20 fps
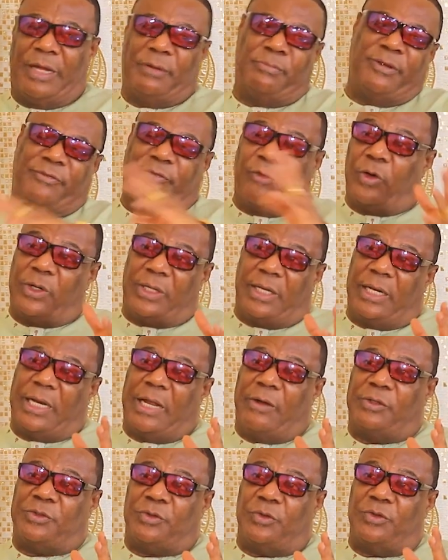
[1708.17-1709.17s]
But before then,
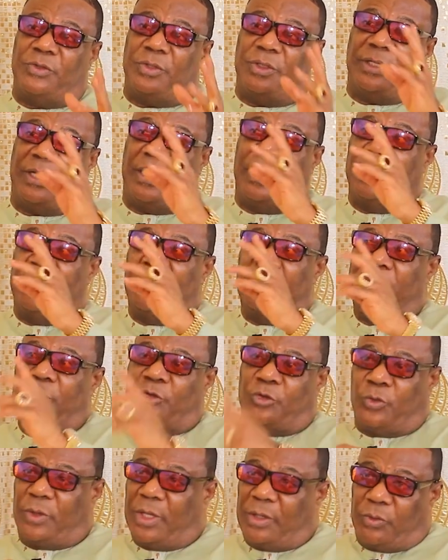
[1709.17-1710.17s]
I was using the
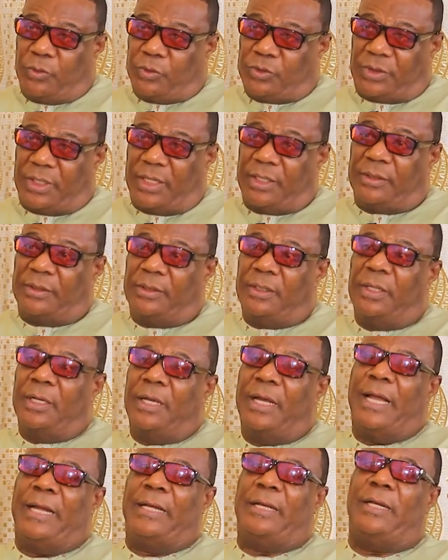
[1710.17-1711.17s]
student hostel,
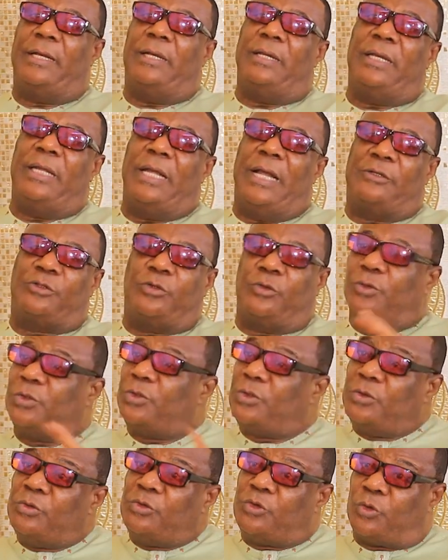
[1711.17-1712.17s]
and then the
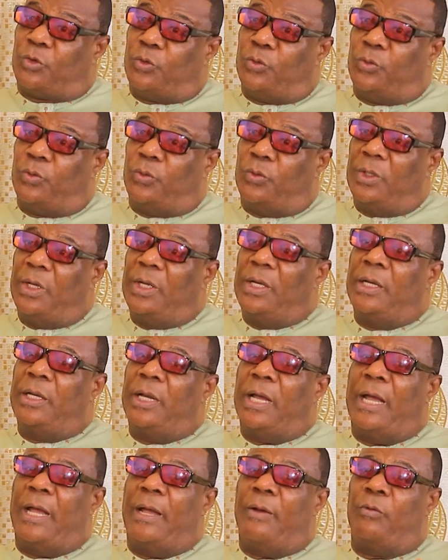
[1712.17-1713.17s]
Association School.
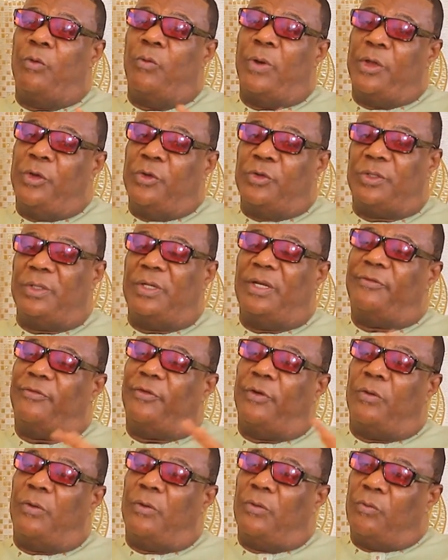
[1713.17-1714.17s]
We were using it
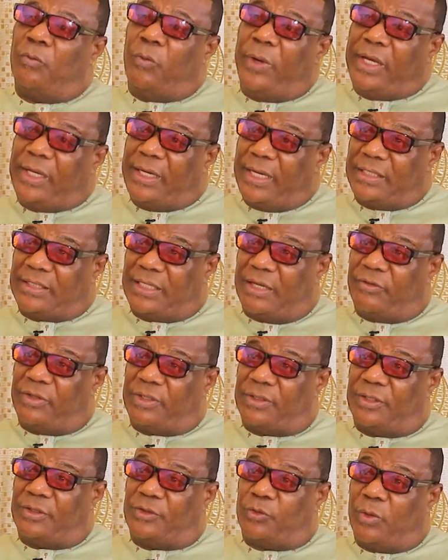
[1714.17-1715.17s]
for weekday
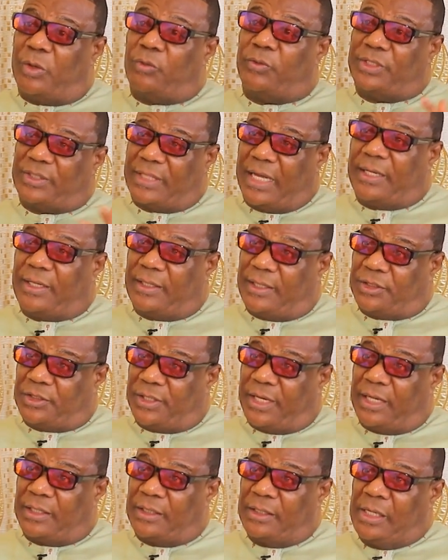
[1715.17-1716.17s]
services when we started the
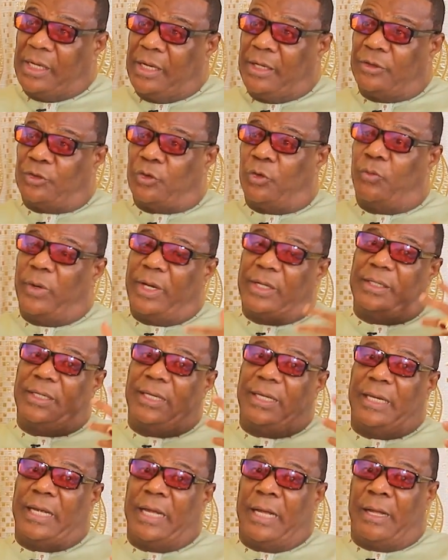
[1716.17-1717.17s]
church. So when
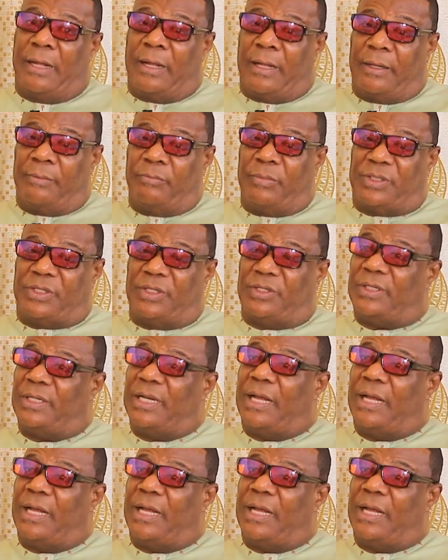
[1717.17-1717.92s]
Mrs.